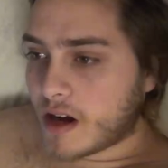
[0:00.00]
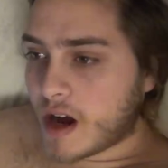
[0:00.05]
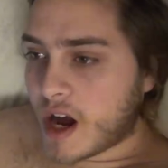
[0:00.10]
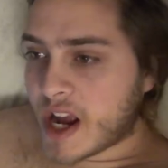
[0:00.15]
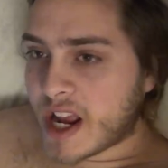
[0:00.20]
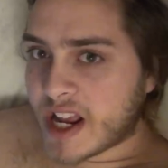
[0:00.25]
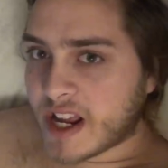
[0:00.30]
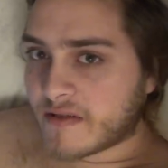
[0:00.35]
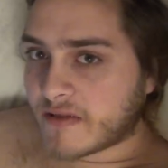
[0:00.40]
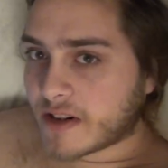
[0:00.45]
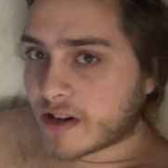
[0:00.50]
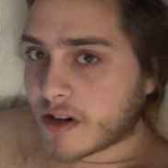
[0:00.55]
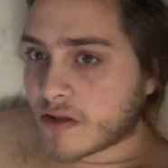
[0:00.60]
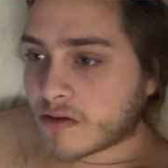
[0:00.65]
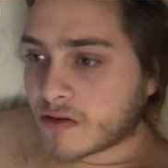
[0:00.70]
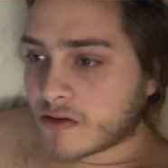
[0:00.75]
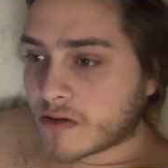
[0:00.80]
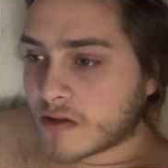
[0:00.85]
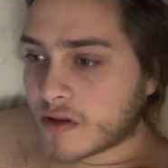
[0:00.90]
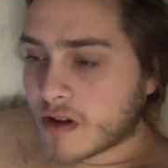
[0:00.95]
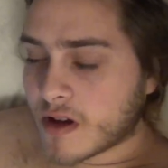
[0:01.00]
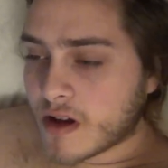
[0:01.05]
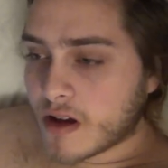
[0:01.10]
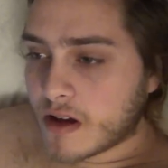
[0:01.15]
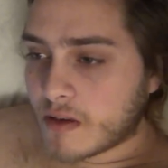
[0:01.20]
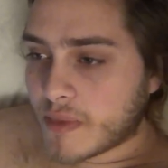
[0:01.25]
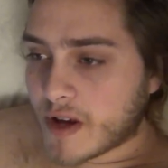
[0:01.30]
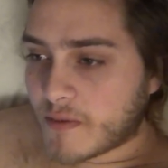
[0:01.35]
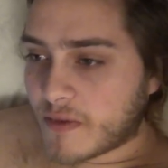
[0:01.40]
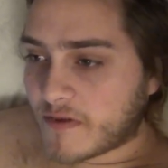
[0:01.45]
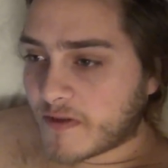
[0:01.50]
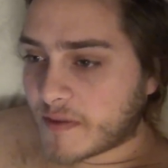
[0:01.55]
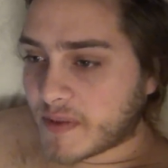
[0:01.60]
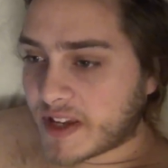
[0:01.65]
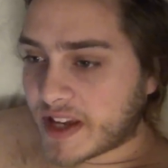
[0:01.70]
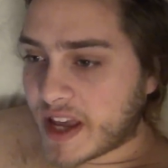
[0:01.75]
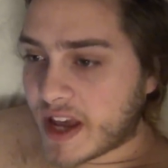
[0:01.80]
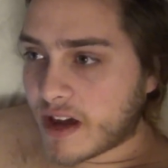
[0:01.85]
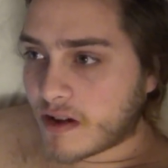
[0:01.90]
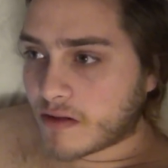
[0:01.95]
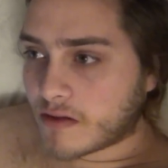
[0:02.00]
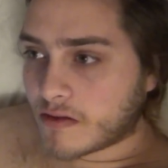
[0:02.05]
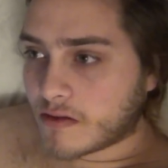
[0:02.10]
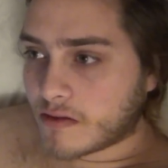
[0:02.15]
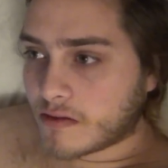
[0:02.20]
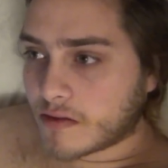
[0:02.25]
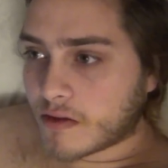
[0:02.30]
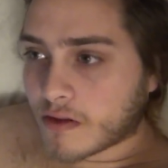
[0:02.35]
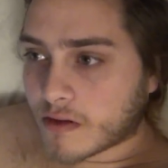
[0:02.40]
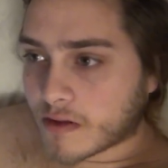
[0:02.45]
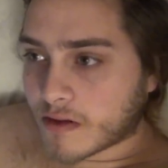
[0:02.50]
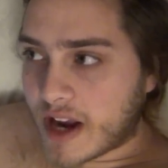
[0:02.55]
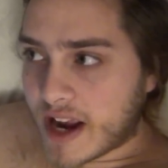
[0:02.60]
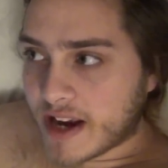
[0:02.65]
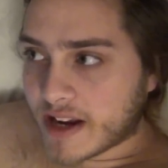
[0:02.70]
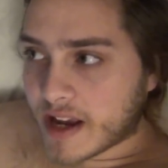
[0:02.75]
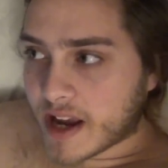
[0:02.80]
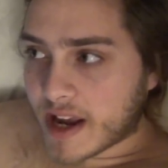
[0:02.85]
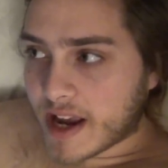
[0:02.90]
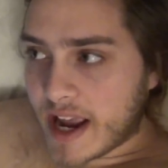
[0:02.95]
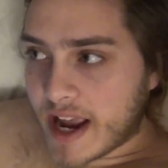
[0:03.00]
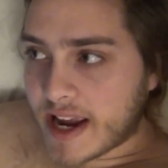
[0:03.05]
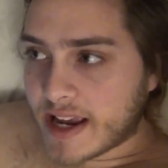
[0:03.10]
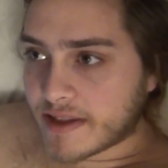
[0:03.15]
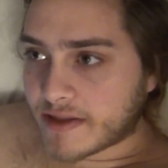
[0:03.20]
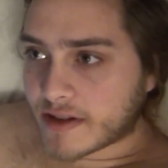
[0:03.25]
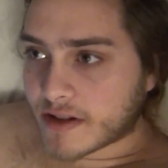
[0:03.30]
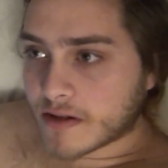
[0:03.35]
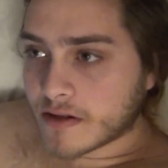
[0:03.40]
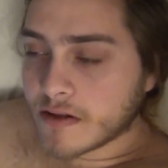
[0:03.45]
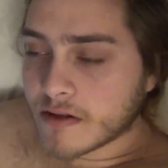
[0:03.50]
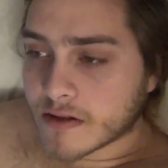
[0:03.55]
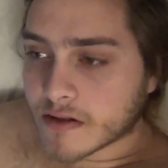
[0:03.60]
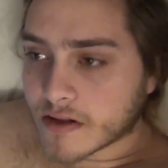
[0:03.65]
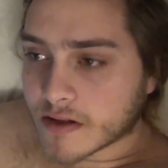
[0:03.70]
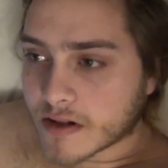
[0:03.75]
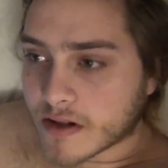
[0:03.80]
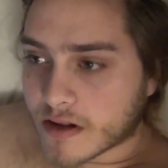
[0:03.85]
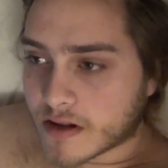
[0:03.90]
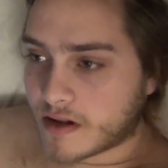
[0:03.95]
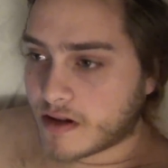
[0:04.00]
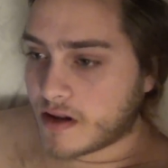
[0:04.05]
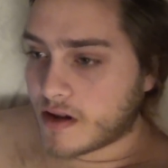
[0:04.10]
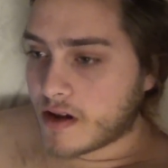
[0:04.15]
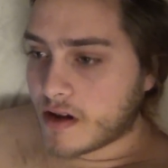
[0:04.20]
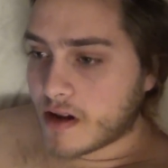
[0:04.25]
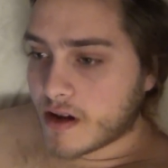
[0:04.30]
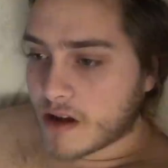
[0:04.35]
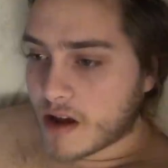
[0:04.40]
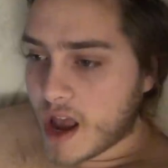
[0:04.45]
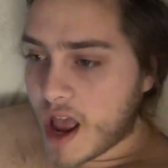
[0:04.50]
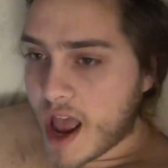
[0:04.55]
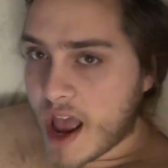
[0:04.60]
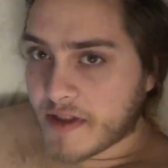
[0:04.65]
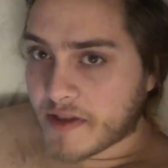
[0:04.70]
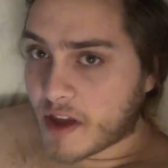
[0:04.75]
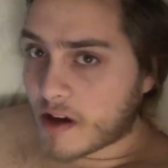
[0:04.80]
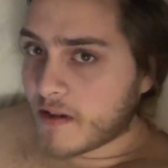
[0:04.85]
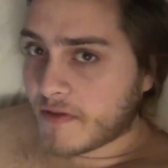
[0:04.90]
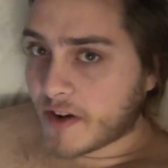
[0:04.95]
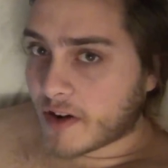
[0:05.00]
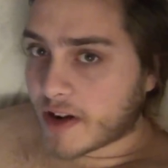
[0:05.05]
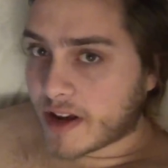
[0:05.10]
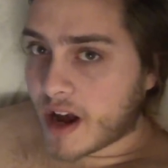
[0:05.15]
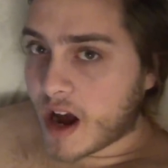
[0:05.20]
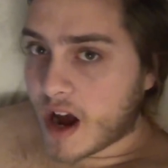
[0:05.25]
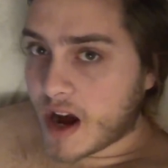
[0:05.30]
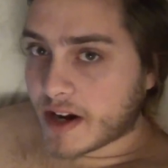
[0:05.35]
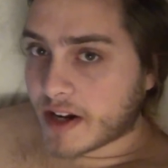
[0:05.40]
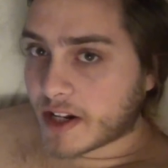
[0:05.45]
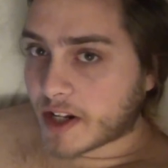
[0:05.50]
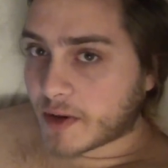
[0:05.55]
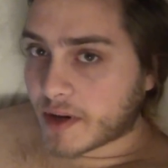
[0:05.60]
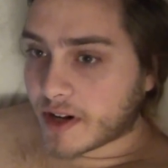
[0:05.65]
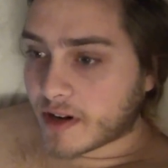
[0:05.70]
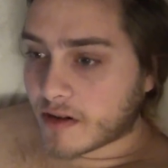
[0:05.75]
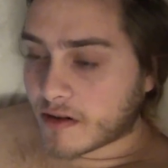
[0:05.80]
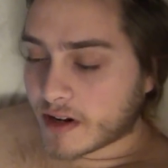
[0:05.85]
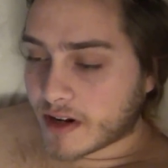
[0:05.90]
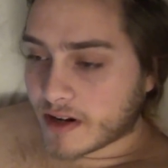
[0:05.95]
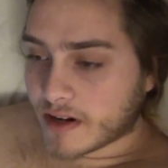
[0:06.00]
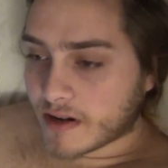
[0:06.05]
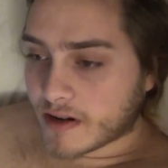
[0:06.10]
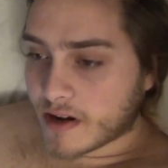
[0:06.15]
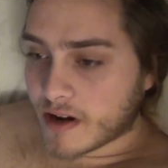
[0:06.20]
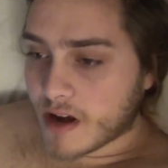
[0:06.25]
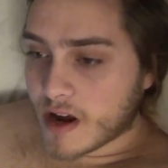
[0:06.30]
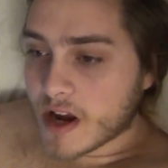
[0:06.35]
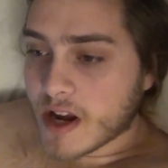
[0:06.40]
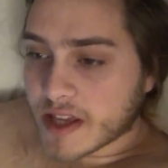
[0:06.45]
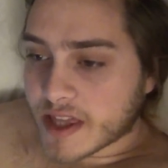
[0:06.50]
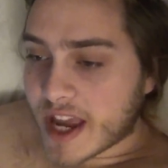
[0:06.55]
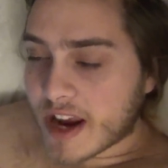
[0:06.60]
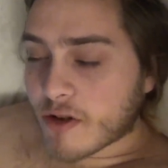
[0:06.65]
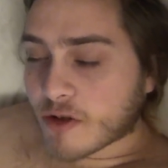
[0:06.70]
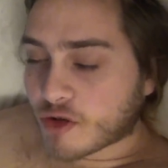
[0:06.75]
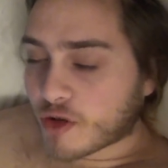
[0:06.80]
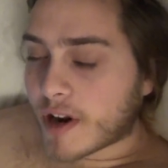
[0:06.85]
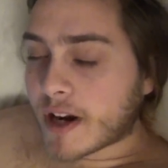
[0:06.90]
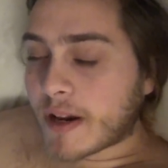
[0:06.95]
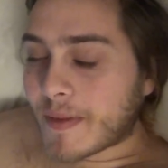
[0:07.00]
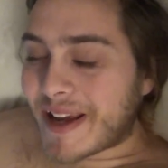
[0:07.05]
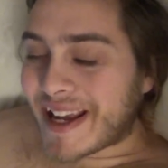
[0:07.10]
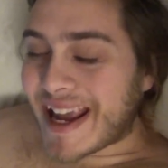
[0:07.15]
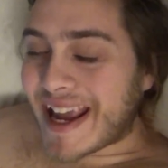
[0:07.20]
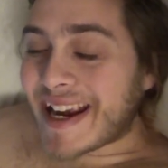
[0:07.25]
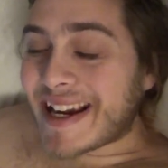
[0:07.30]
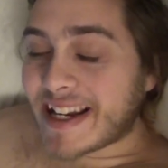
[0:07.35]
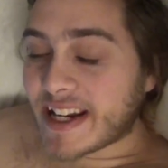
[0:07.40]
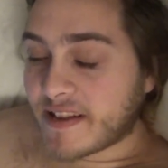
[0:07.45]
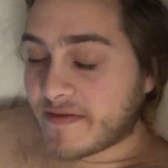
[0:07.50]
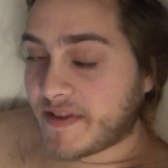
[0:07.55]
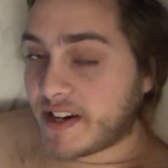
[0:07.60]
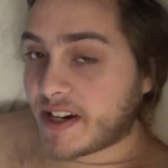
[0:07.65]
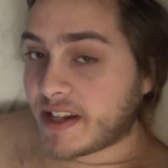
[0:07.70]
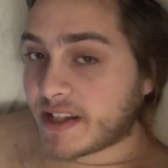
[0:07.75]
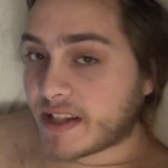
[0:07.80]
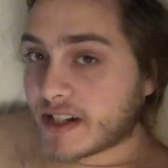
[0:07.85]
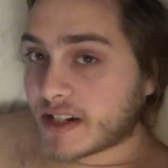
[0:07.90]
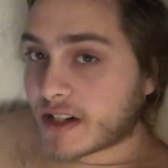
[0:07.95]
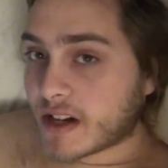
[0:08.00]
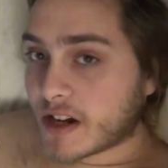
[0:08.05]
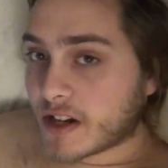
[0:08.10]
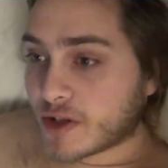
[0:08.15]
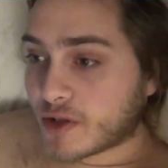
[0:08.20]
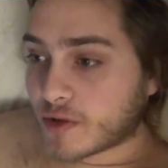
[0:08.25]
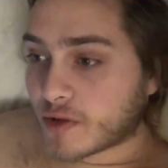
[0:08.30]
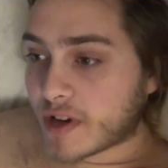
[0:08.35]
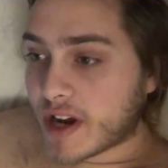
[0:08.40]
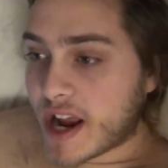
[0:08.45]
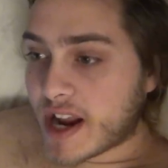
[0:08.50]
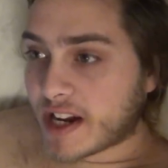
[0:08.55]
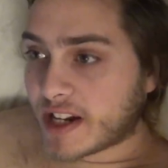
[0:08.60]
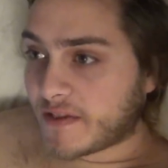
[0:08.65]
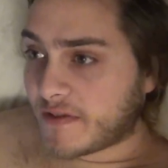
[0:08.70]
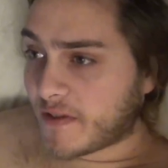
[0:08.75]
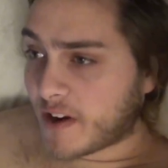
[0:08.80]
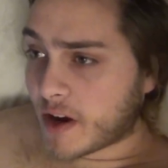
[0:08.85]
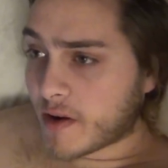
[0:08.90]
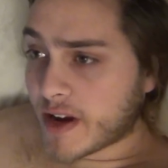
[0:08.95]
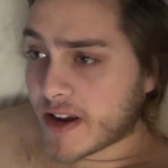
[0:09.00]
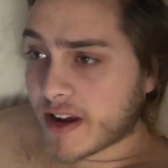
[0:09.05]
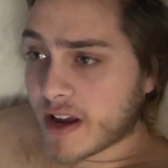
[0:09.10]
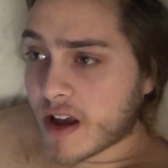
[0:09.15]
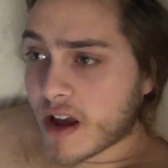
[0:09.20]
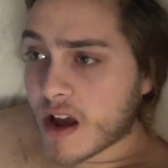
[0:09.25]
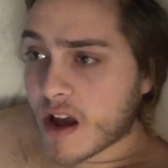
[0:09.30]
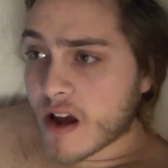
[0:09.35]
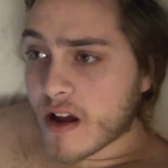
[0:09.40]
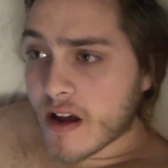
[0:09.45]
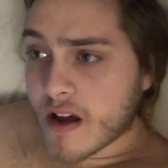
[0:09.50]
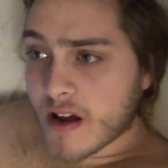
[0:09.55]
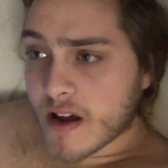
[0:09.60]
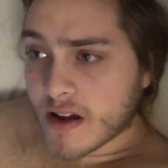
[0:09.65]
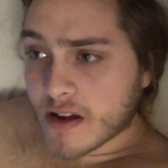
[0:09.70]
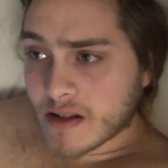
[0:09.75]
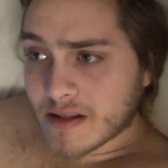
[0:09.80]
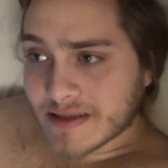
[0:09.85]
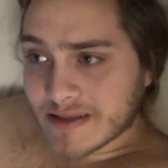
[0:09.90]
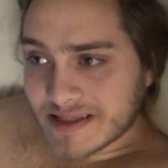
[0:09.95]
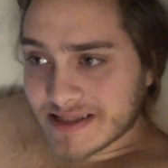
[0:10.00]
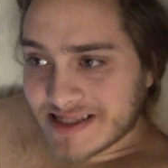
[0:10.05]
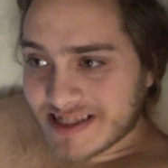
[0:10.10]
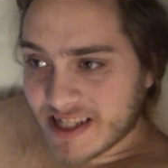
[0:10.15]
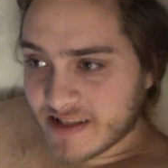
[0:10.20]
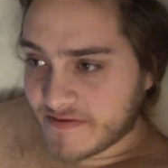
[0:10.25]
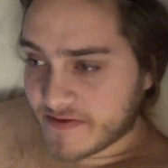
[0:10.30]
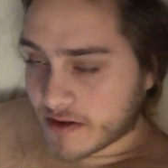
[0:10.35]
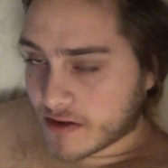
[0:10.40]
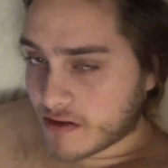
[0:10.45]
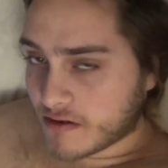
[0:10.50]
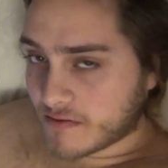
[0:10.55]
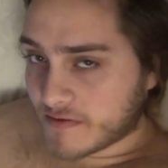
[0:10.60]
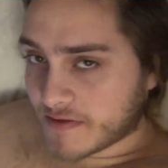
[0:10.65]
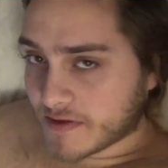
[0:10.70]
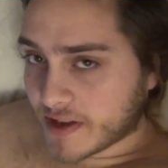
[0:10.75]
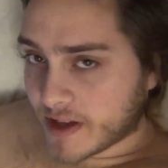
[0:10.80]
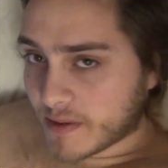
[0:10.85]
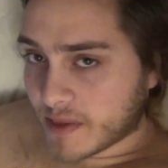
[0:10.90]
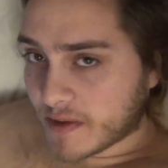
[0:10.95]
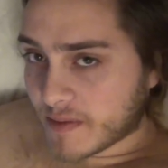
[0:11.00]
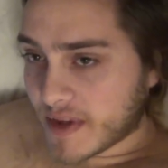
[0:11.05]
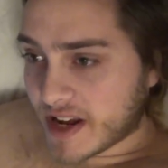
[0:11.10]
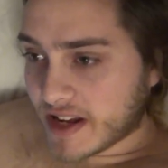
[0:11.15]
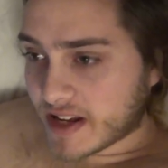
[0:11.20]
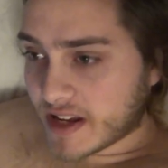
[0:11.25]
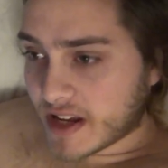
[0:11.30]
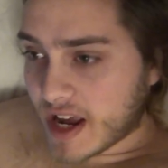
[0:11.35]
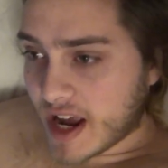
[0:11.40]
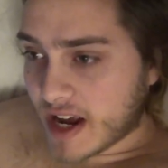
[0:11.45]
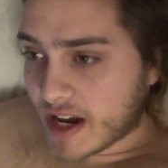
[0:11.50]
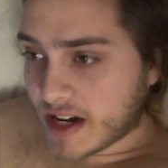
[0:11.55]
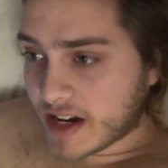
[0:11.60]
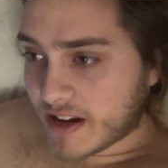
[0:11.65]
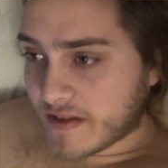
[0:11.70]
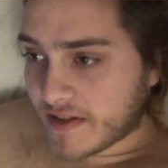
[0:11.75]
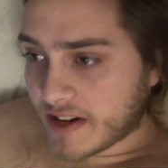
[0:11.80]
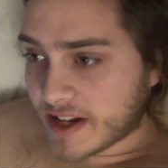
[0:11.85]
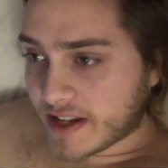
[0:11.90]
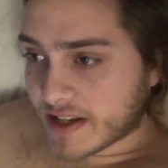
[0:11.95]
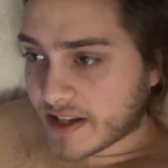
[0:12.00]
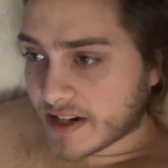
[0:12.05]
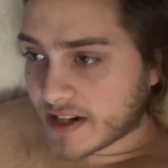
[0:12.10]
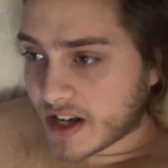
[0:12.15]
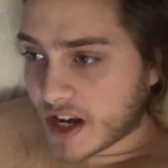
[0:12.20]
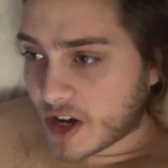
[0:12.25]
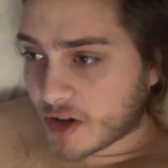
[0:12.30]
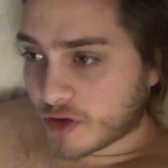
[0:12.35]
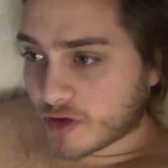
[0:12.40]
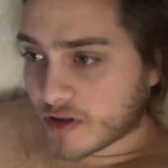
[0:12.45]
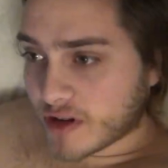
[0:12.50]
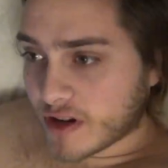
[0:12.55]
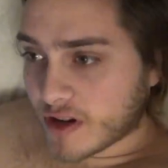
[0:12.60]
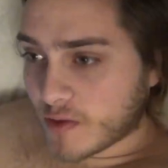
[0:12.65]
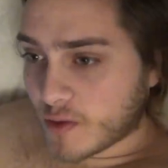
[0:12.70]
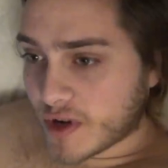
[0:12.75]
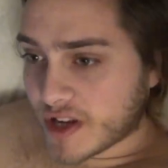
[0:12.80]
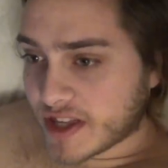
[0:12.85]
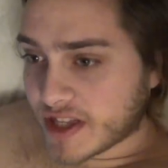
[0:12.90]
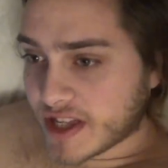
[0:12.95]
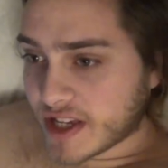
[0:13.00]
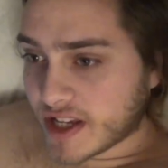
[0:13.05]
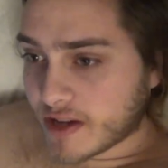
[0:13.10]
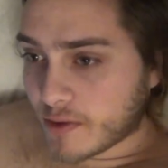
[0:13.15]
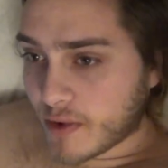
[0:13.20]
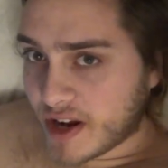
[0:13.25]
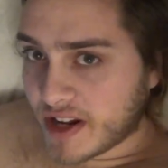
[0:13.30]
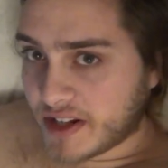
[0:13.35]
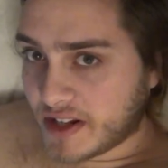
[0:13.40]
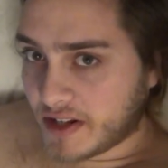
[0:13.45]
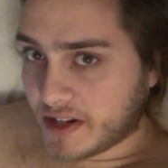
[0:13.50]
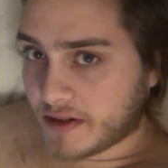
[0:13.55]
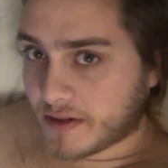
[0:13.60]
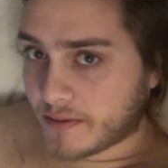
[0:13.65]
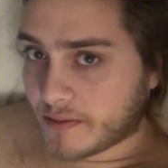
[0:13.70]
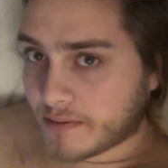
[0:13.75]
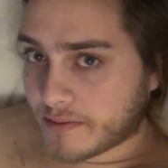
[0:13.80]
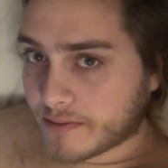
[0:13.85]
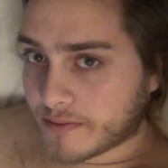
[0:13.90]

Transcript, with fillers: I even know people from the ghetto, or aka the hood, and they're very kind and sweethearted. They are trying to make a living in this country, and it's very difficult for them to make a living in this country with the racism.